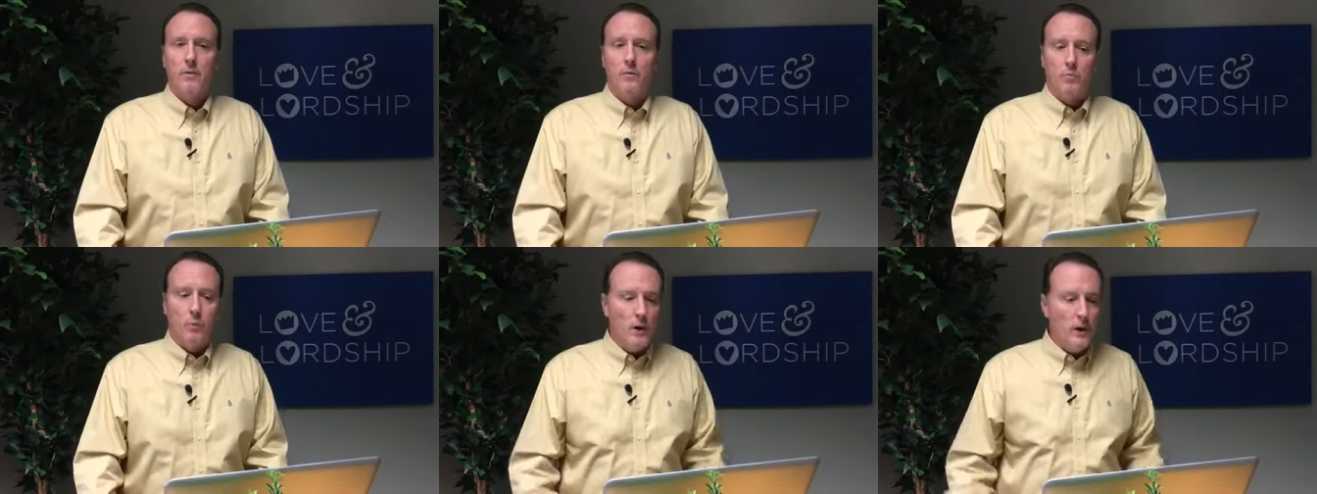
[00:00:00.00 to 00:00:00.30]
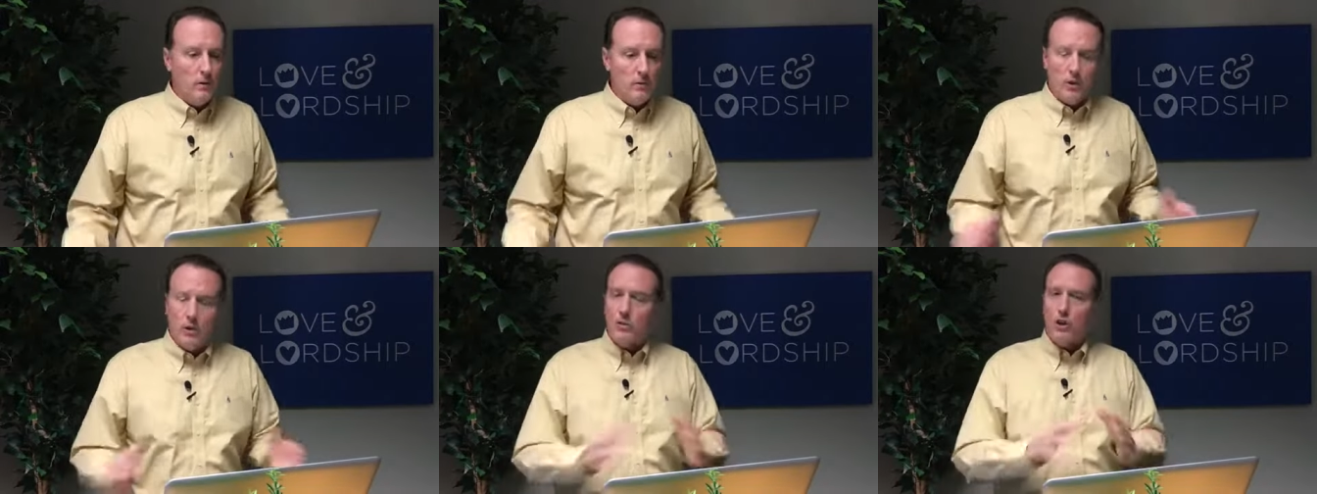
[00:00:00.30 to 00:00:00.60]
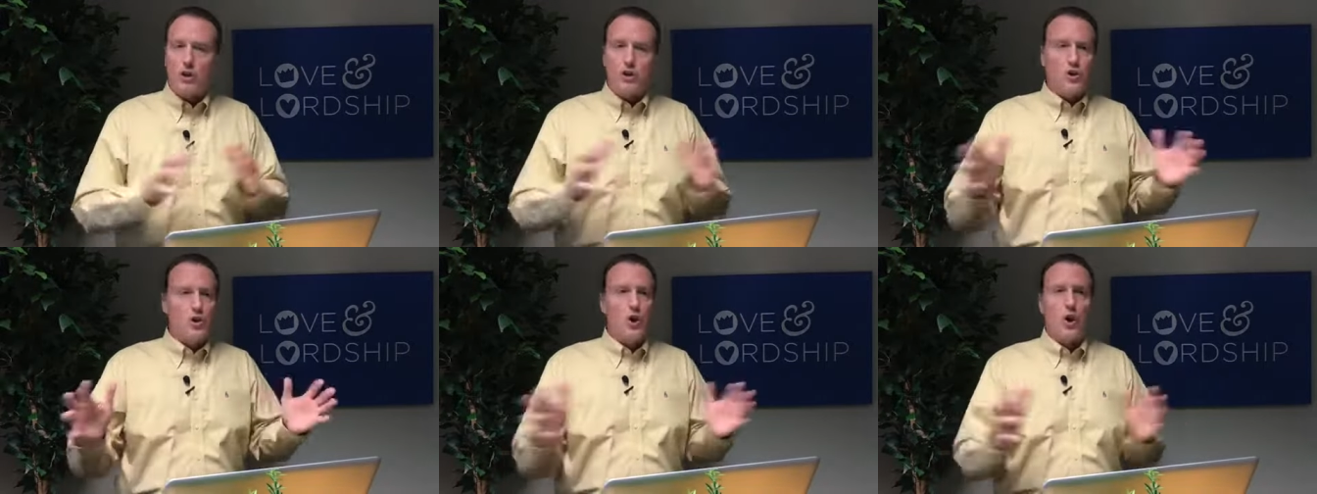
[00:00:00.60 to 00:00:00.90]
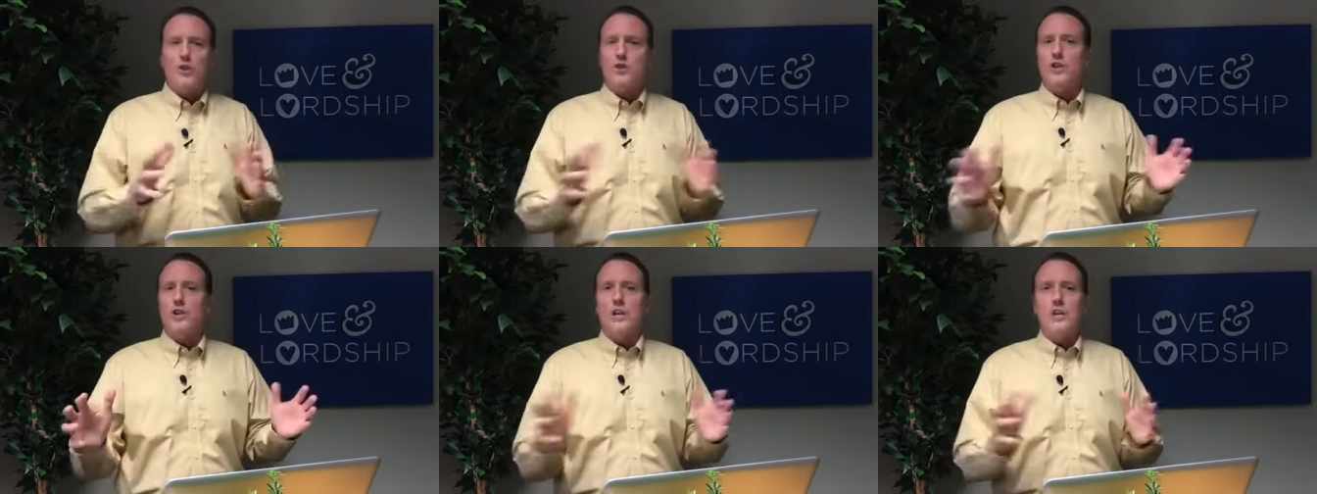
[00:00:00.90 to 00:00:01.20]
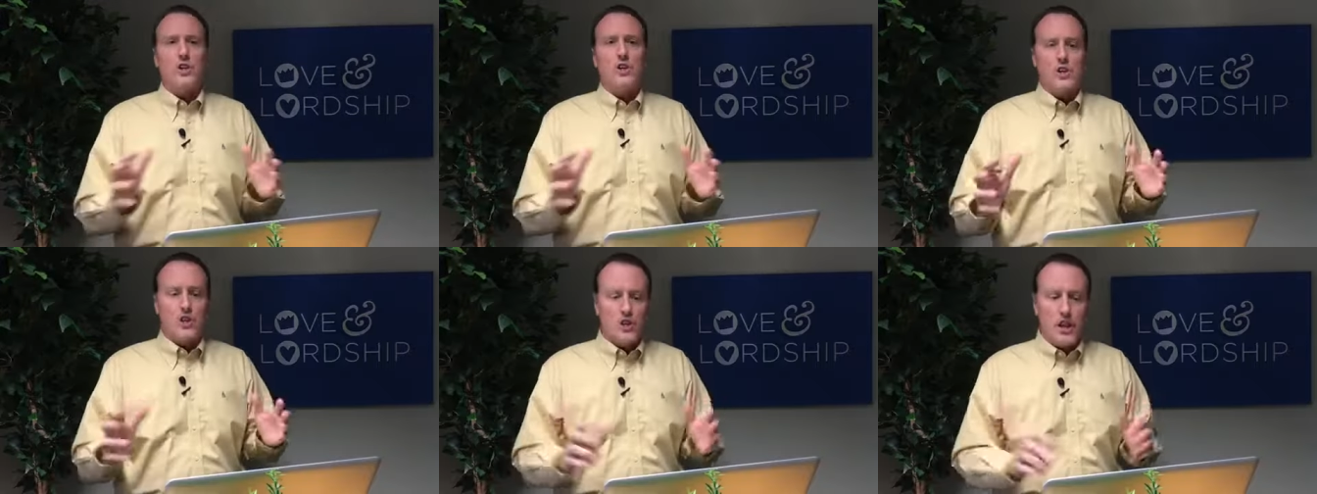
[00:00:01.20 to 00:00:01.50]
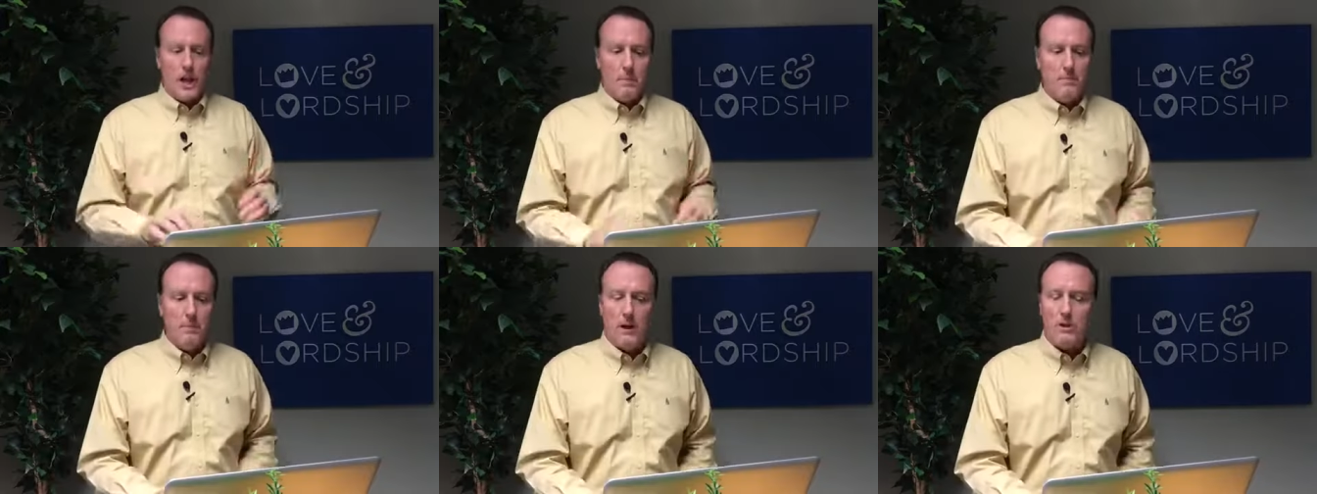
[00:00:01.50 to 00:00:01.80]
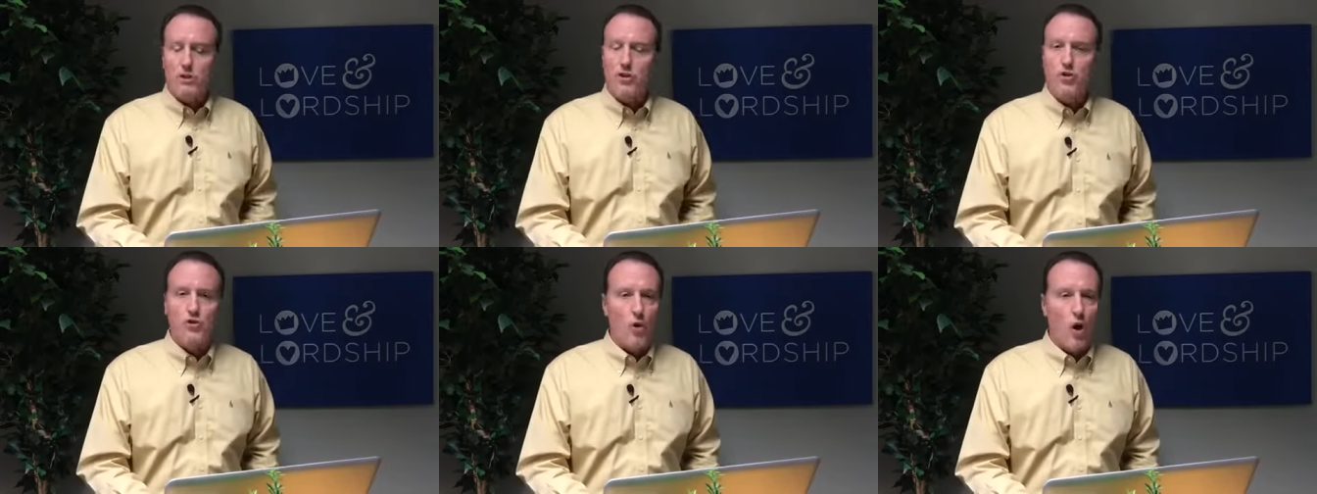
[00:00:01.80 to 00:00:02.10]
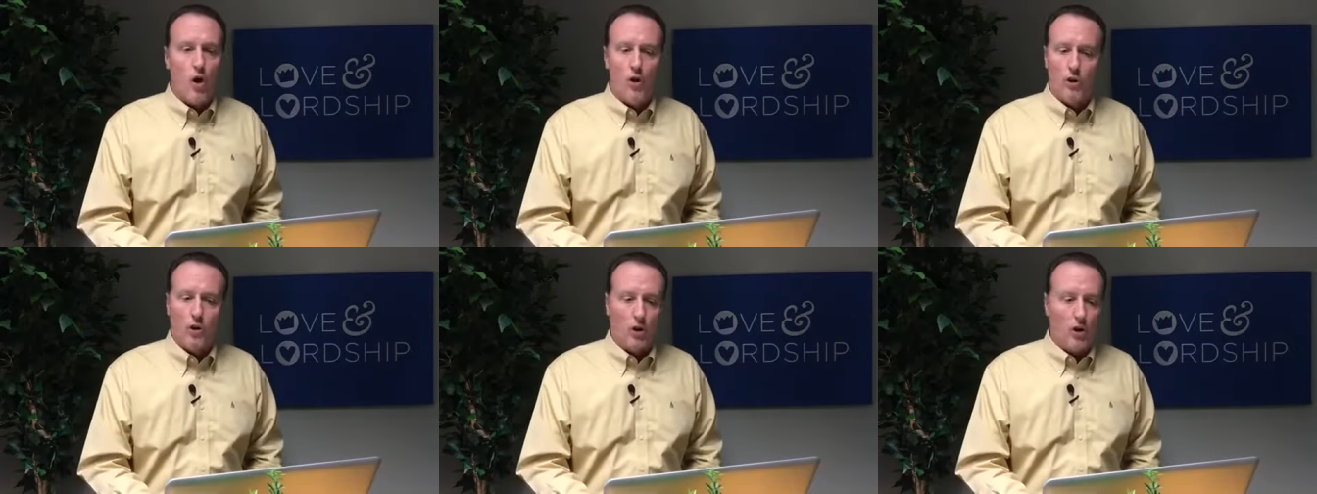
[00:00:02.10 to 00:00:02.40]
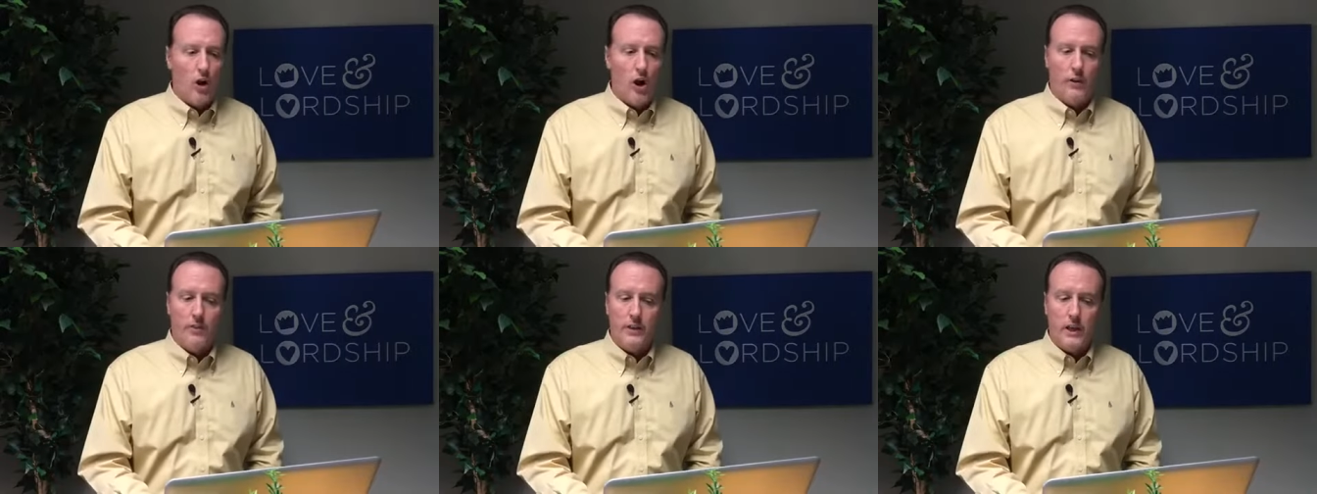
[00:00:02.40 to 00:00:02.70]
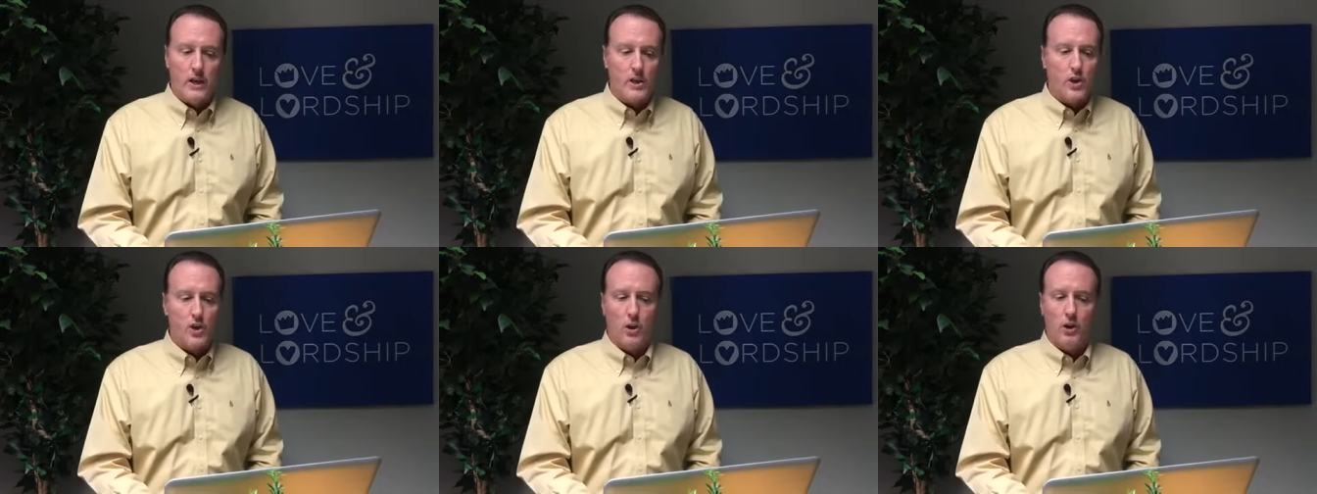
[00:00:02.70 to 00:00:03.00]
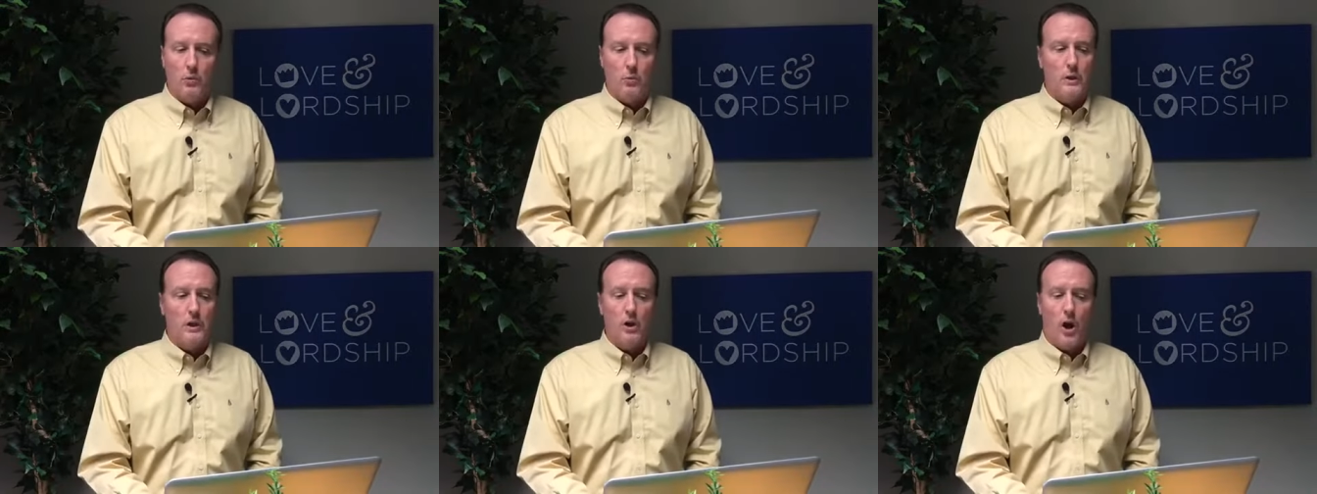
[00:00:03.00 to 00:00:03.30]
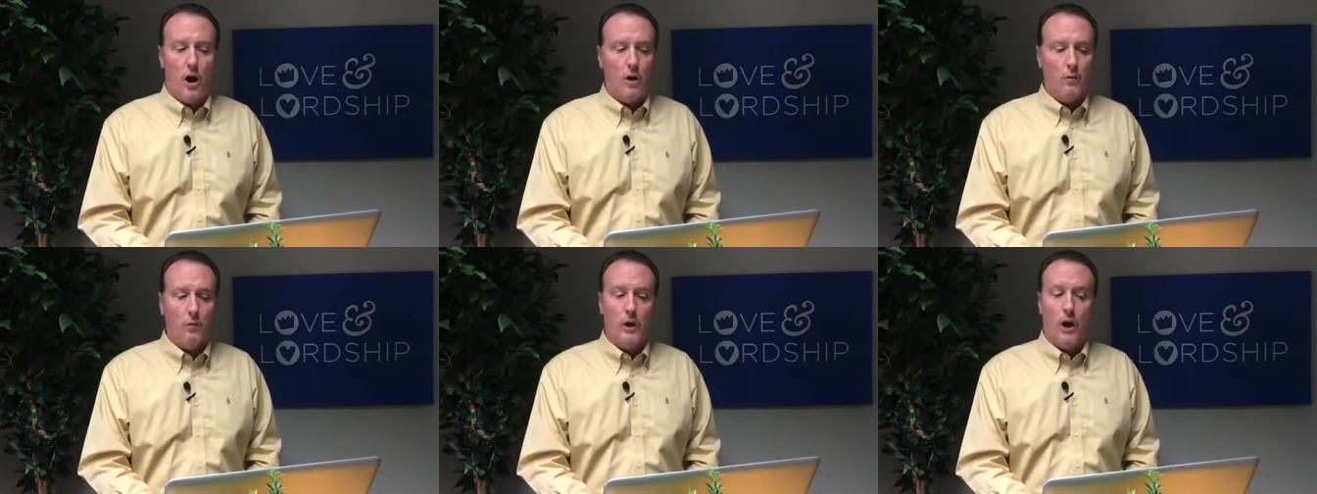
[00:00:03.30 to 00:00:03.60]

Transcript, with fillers: We, the, the church needs to stand much stronger on this so that we don't,